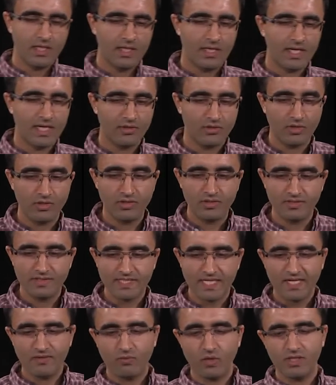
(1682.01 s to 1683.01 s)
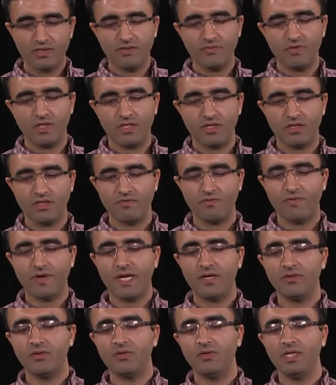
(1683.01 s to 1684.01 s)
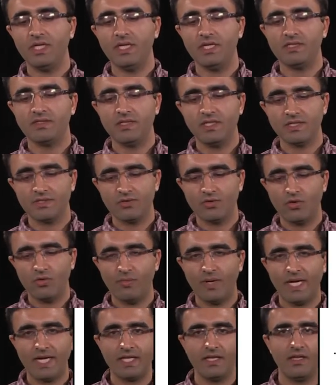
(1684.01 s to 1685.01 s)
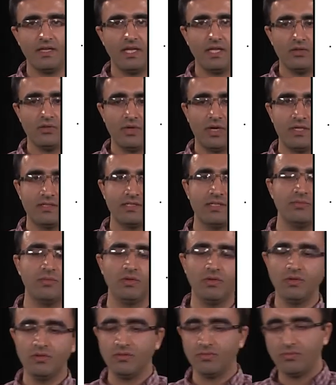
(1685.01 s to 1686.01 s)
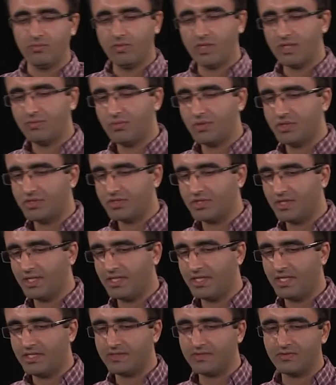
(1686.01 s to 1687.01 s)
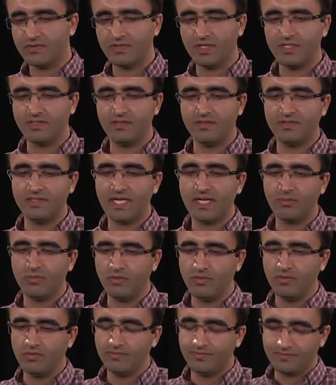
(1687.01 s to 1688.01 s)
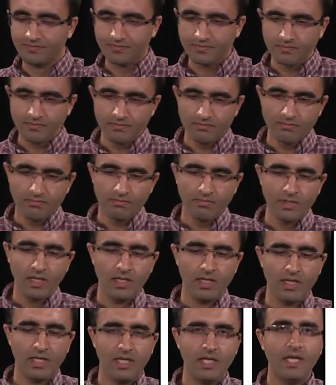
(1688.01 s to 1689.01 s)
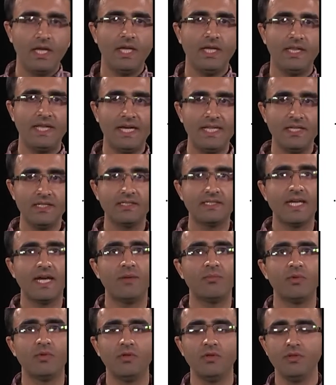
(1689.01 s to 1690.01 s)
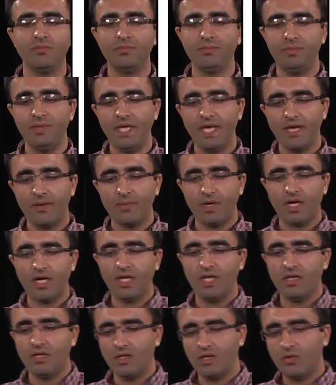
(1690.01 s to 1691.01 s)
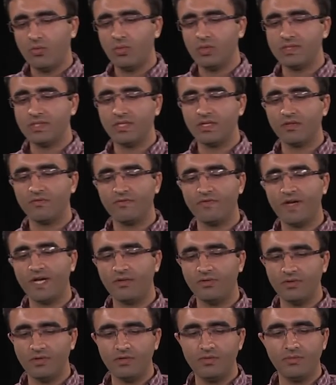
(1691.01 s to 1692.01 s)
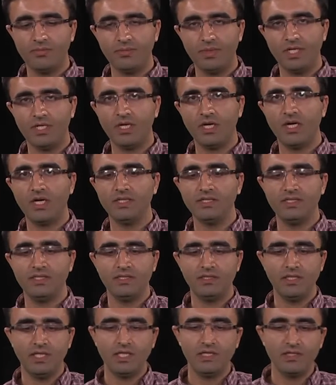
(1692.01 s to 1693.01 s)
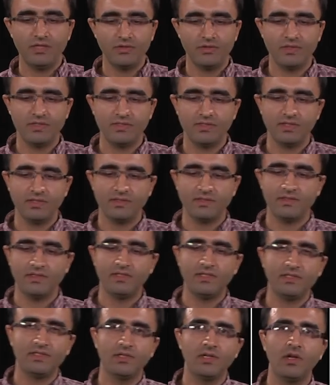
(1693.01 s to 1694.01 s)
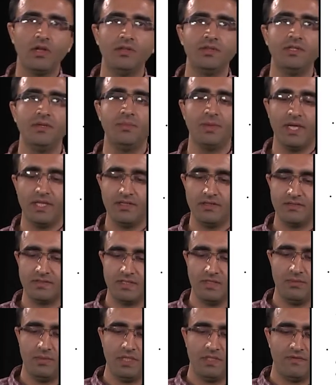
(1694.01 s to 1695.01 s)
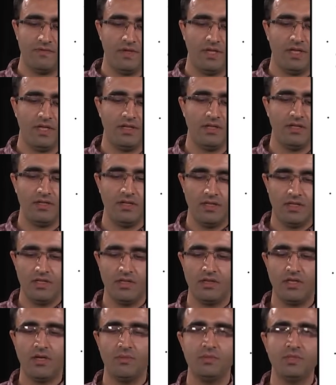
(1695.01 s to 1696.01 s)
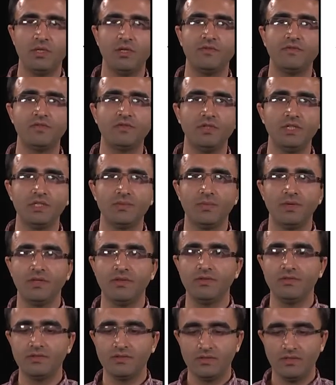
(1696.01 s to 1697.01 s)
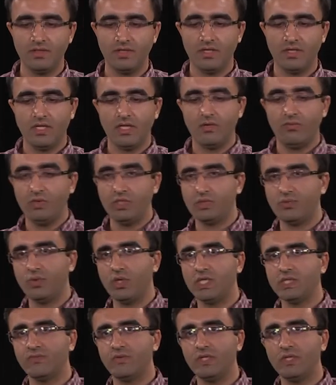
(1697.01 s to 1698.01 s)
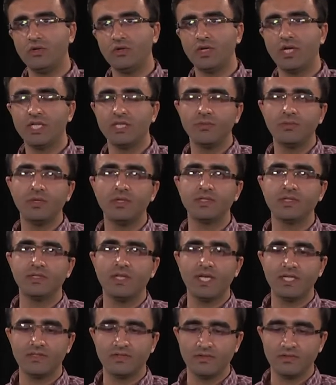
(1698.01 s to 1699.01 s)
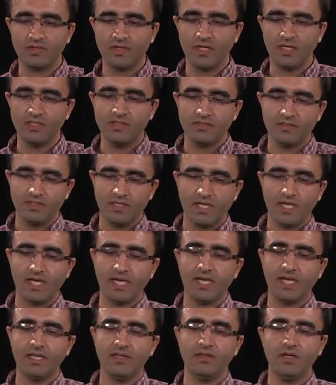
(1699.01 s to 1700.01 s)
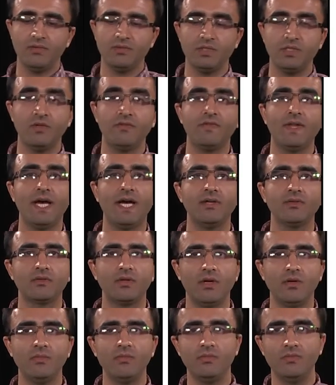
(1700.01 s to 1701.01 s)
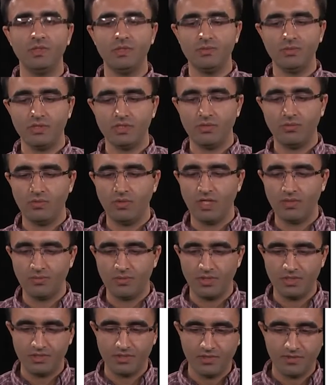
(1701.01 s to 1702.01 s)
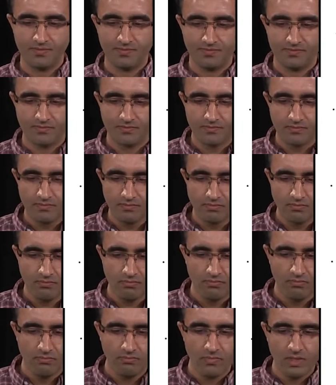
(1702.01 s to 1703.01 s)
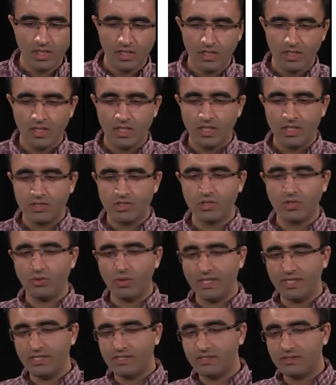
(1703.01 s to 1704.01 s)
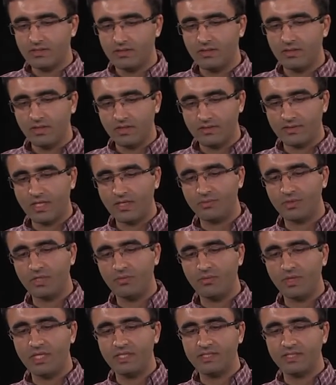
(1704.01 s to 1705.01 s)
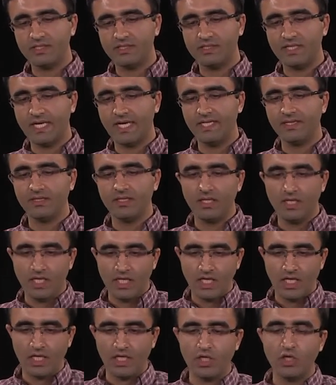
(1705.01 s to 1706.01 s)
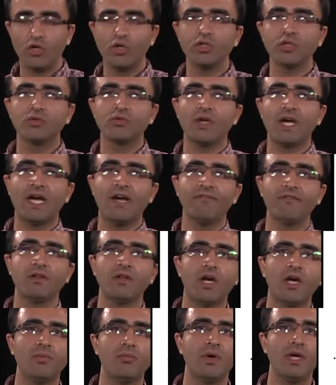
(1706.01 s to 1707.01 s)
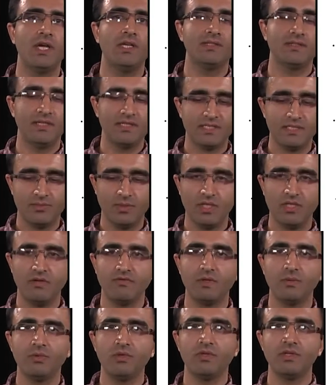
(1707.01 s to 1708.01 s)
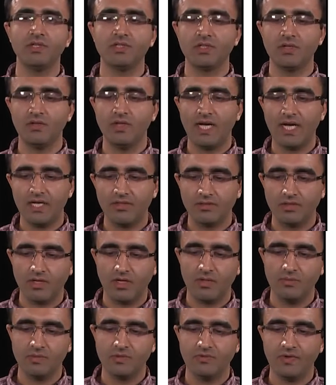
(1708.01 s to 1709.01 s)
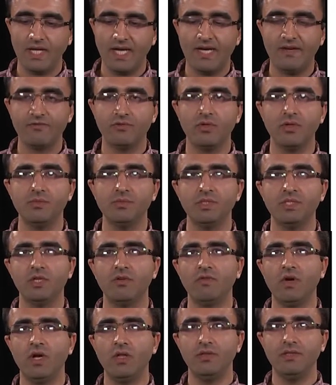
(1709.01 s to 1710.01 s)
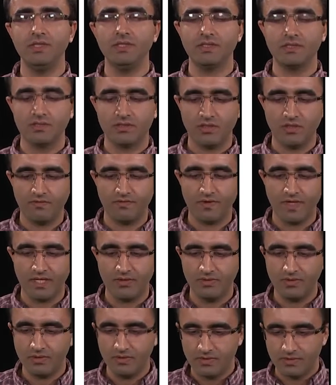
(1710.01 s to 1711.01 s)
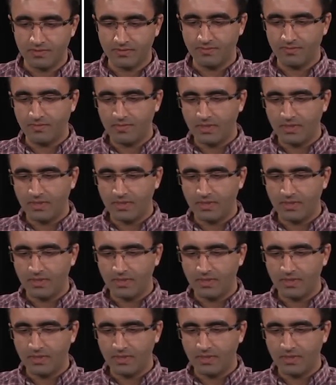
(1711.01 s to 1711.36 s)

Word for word: Now to understand what, what a confounder is, let's go back again to our simple blood pressure and exercise example. In that example, BMI was a confounder because it induces a statistical dependency between the observed treatment, which was whether or not a person exercised, and the observed outcome, which was the blood pressure. So what this assumption means is that in order to have an unbiased estimate of the potential outcomes, we have to observe all these confounders.